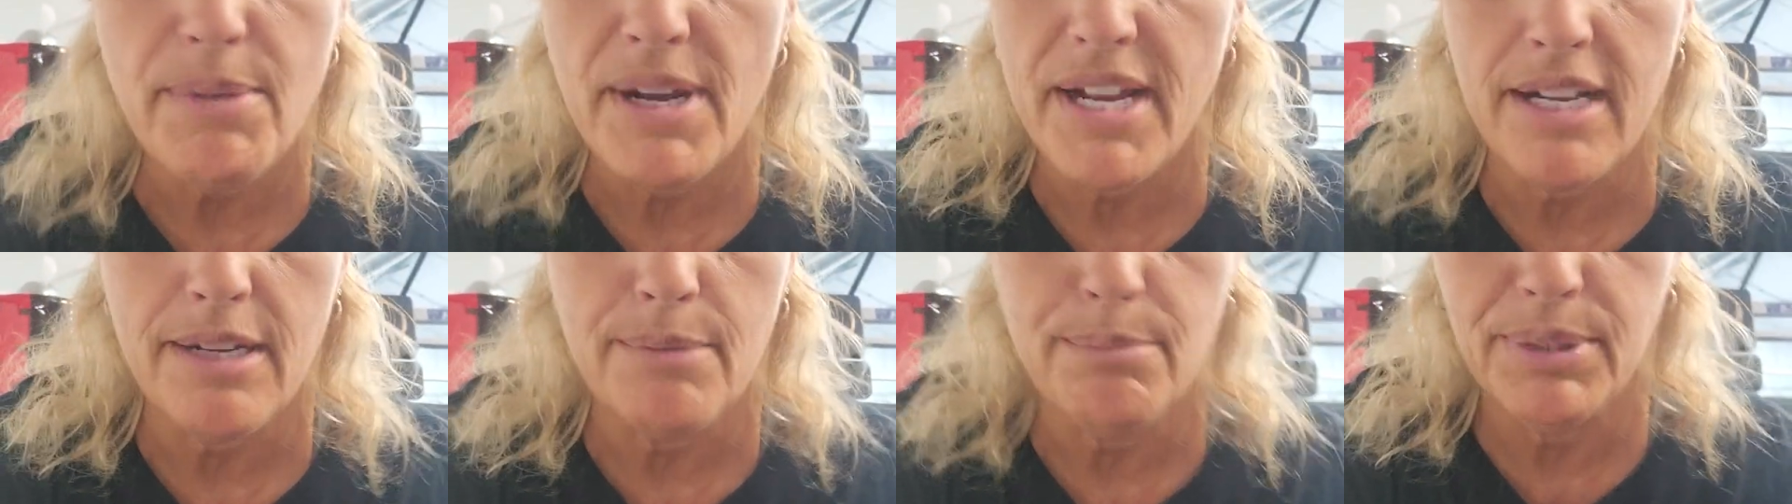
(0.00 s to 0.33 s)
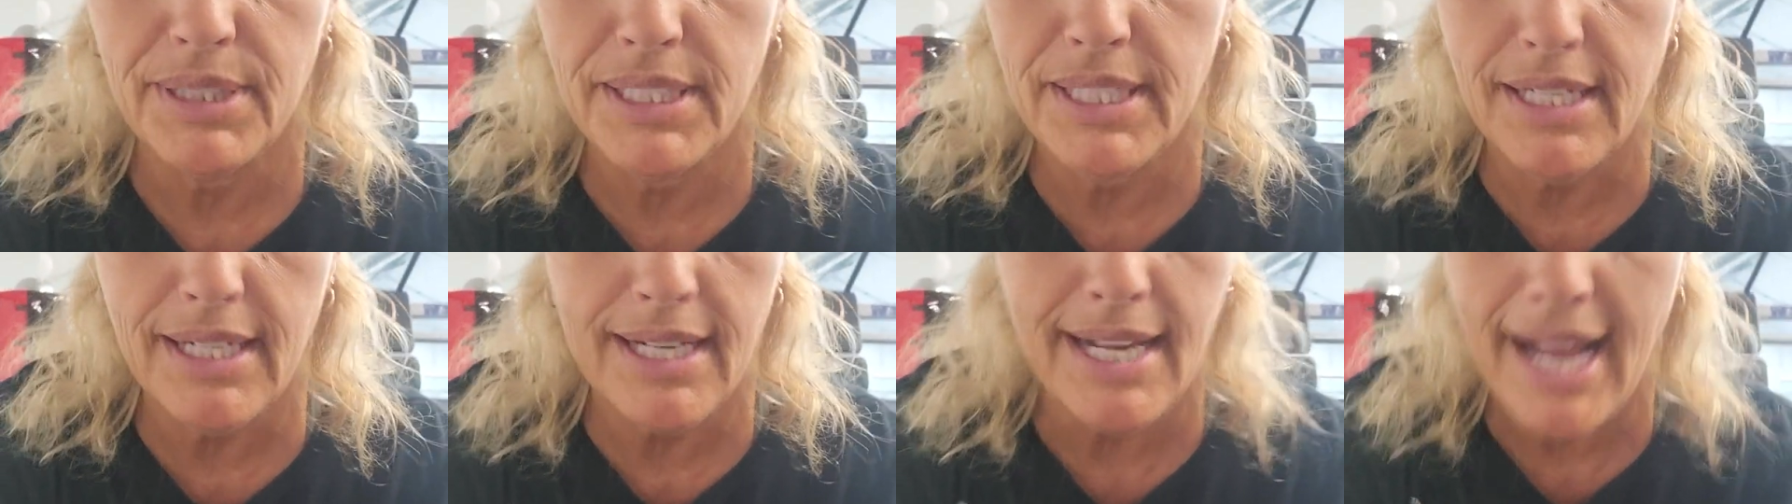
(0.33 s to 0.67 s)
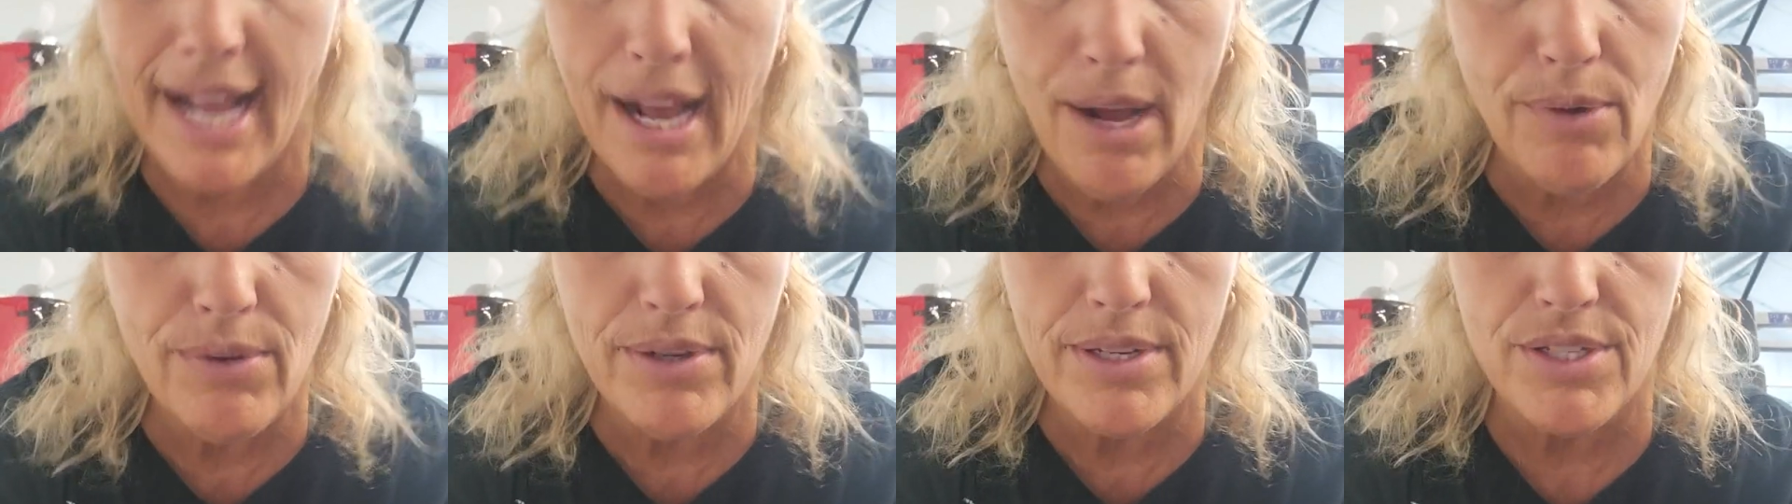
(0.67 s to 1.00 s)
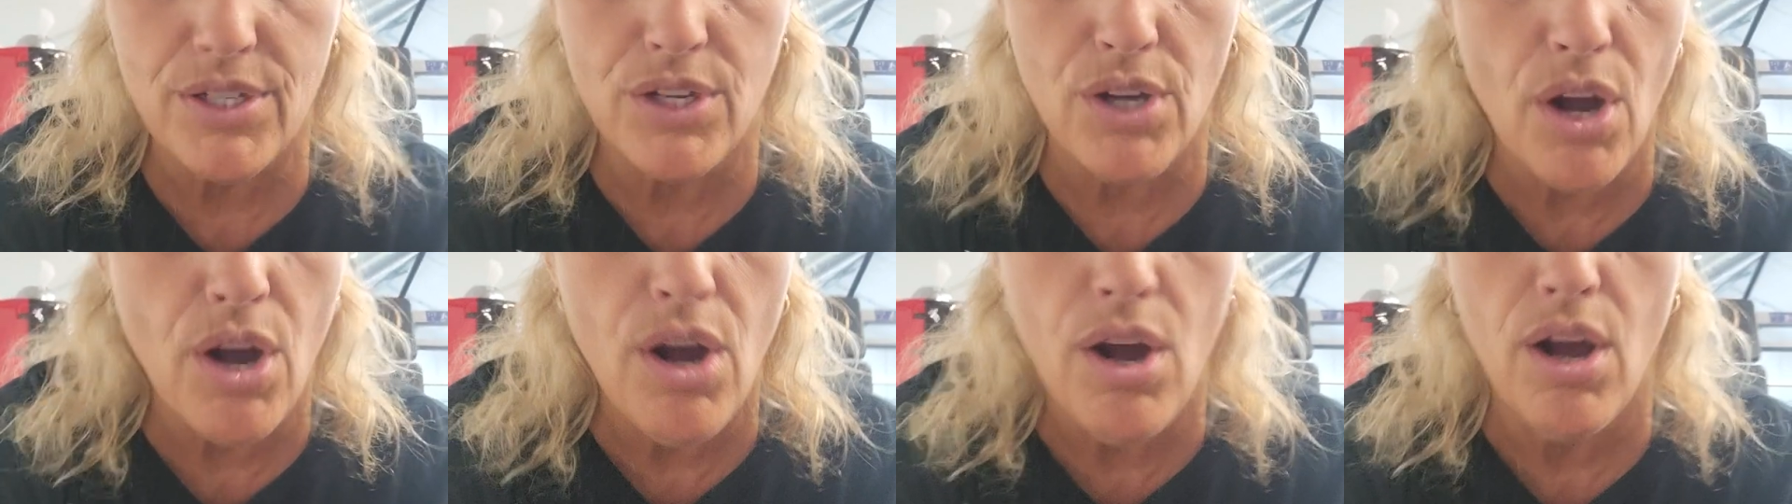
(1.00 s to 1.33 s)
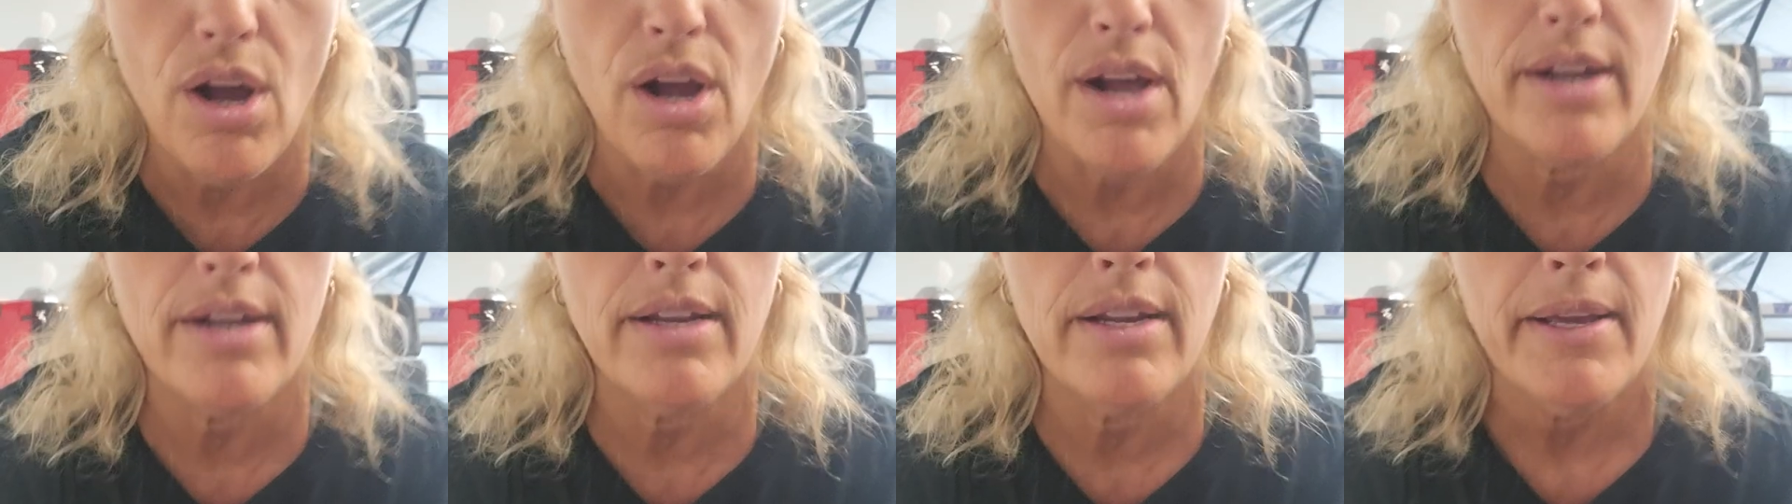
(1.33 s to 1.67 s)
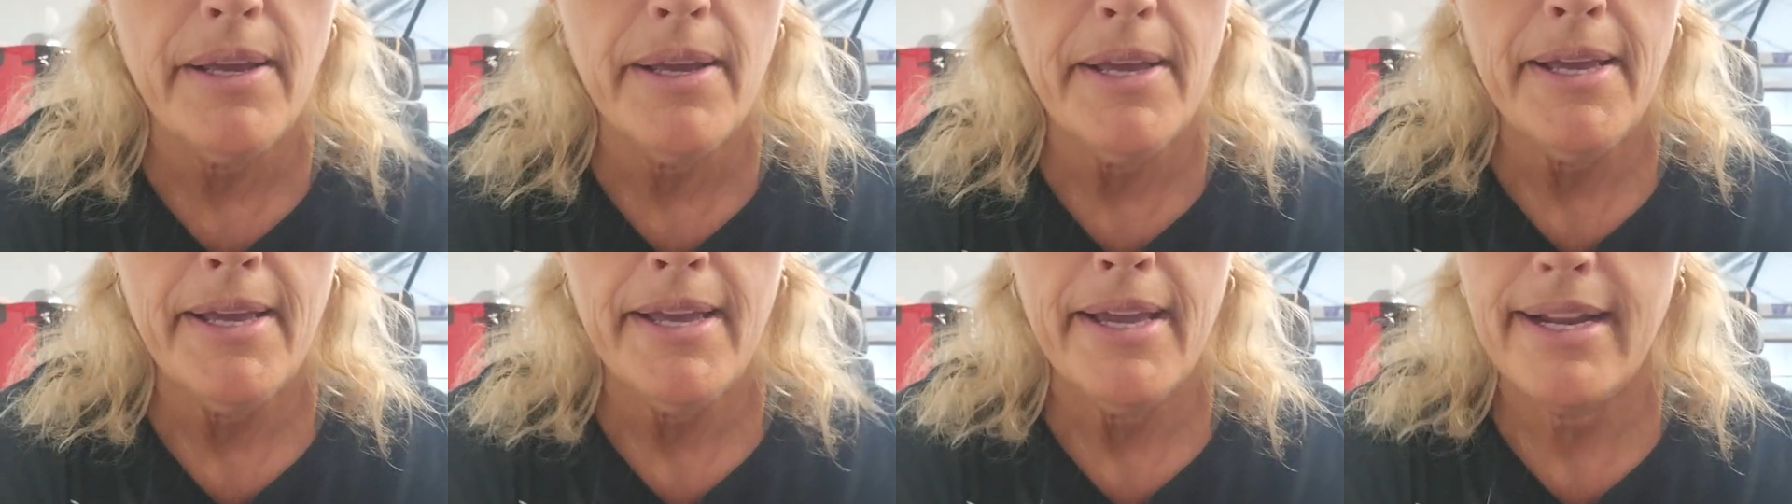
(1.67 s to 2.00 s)
My complete account is gone
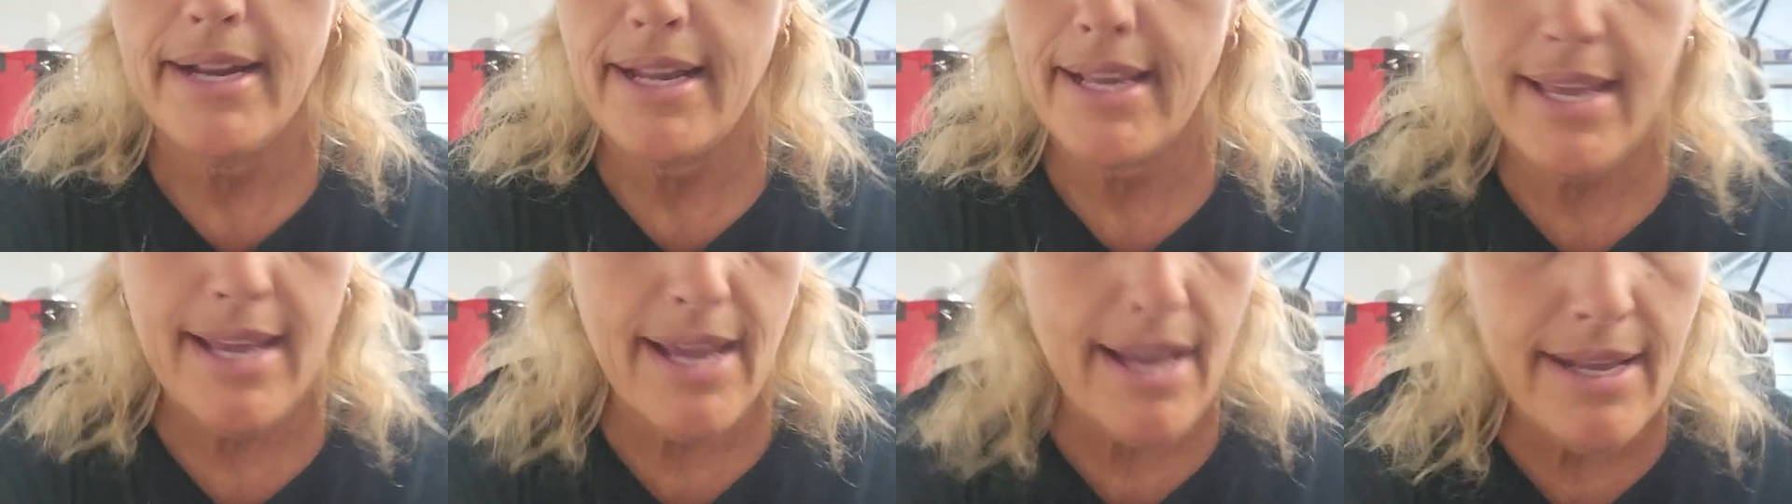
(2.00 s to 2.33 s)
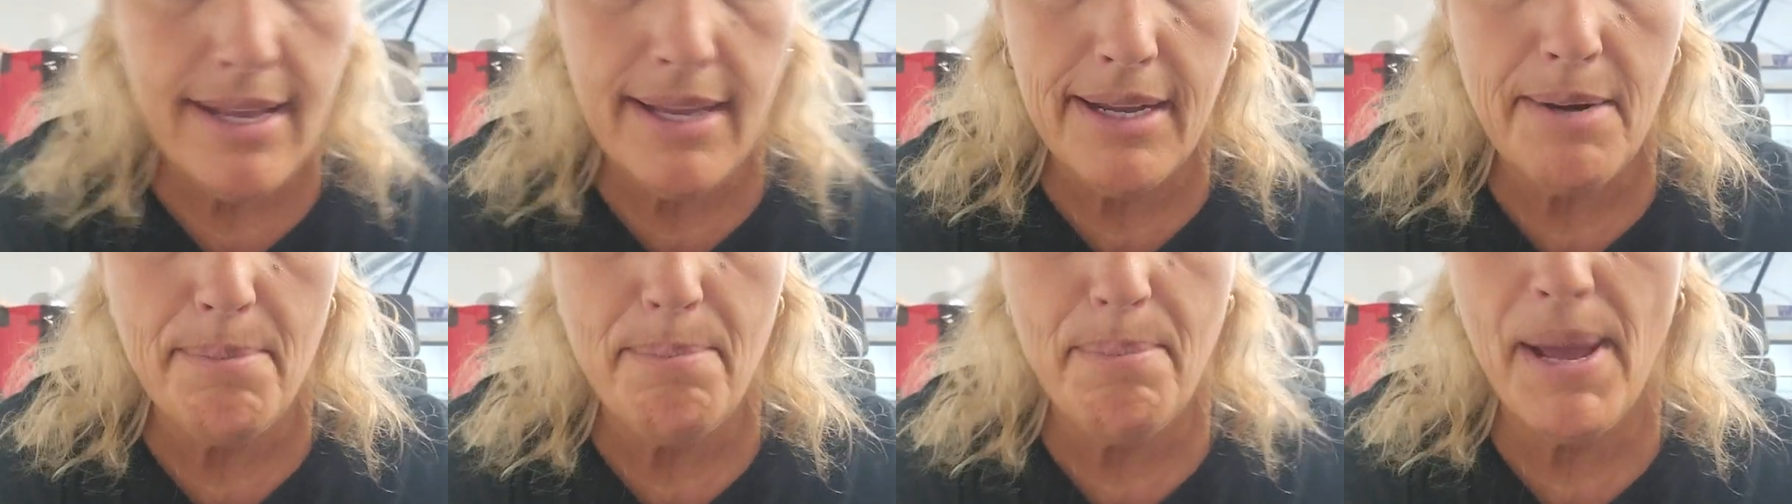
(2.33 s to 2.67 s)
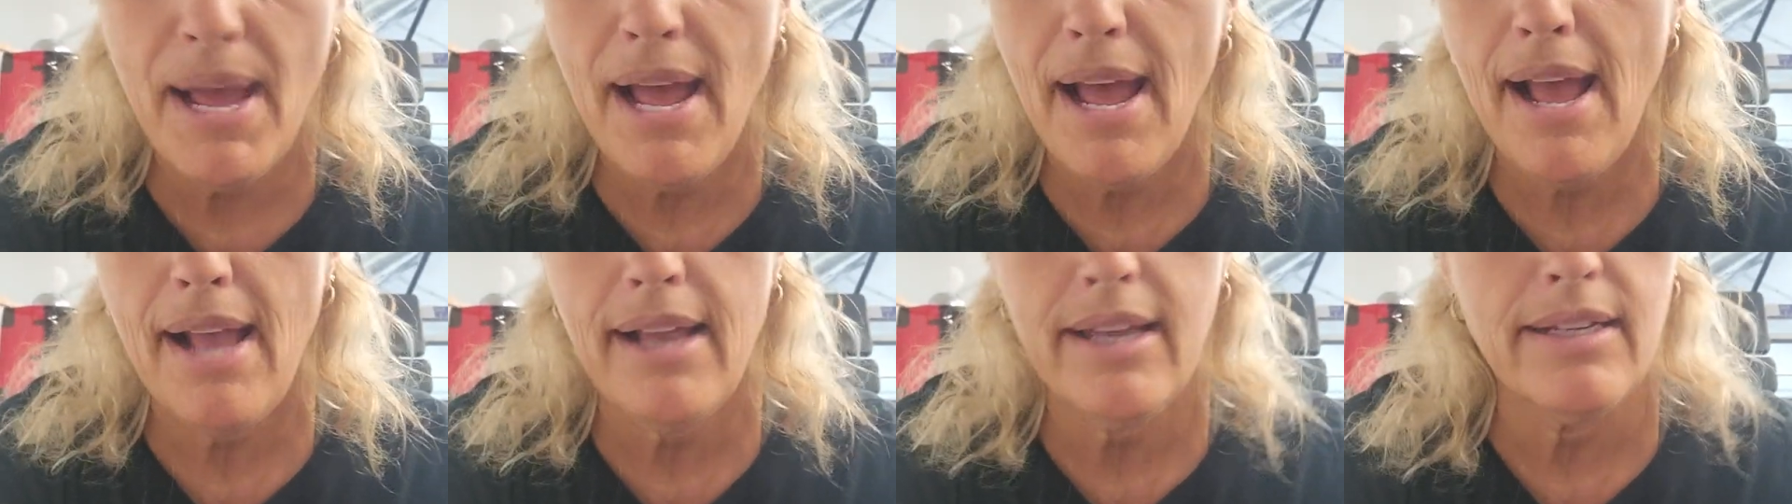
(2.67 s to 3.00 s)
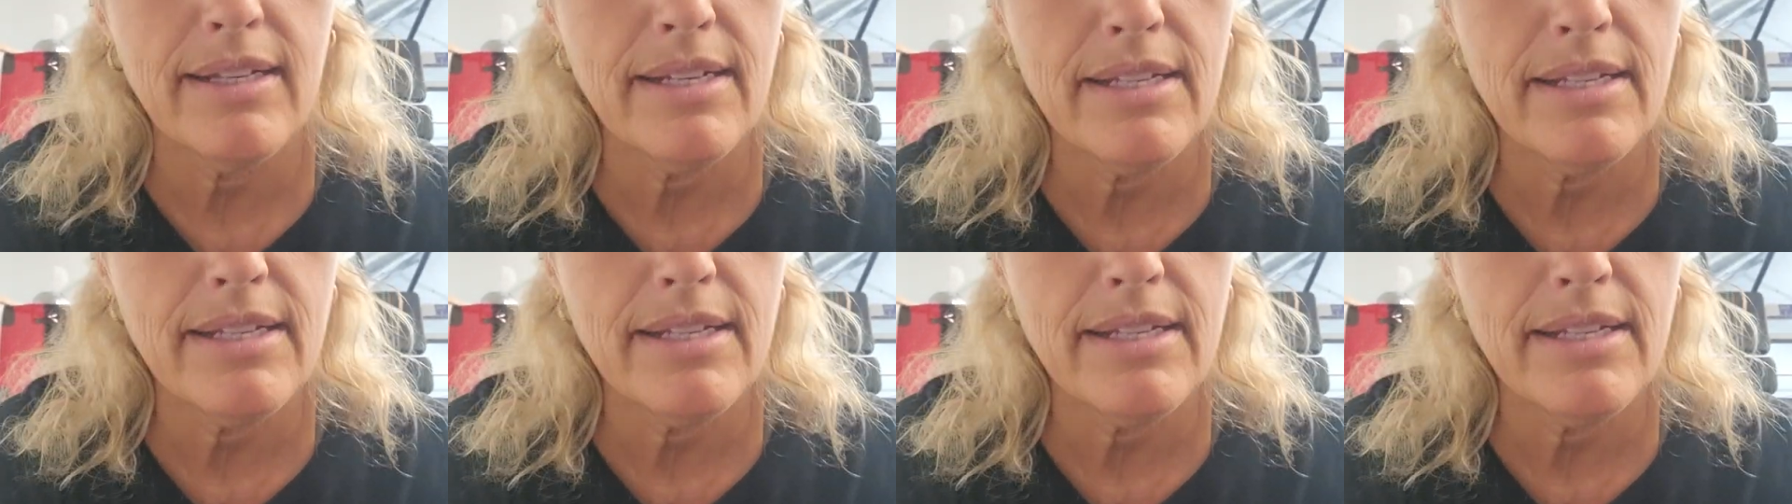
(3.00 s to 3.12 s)
and I can't get it back.